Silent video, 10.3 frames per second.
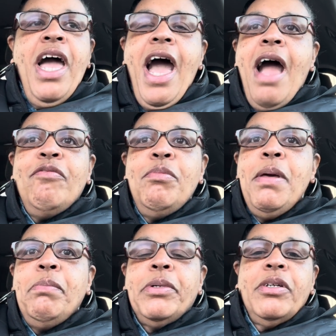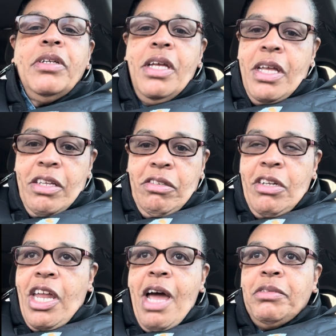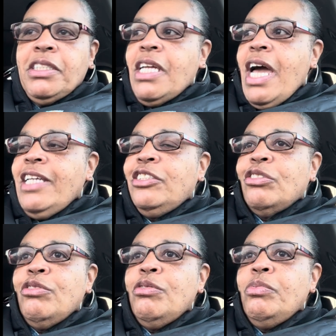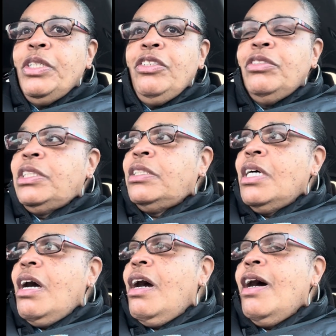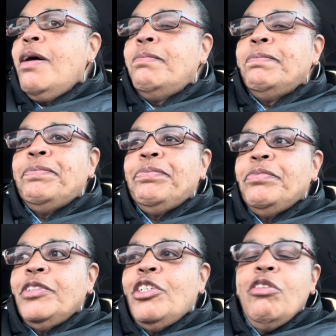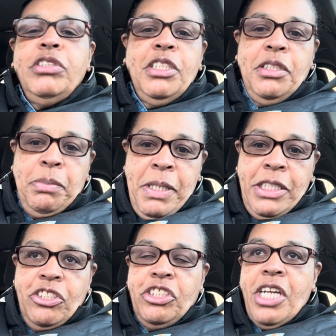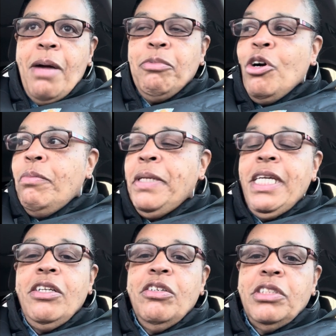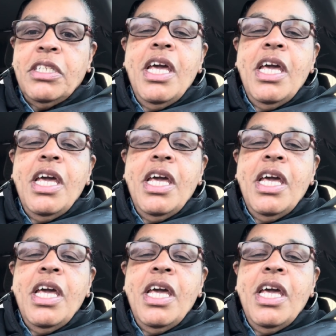I remember, and I was in high school, we used to go to this pizza shop called Lucy's.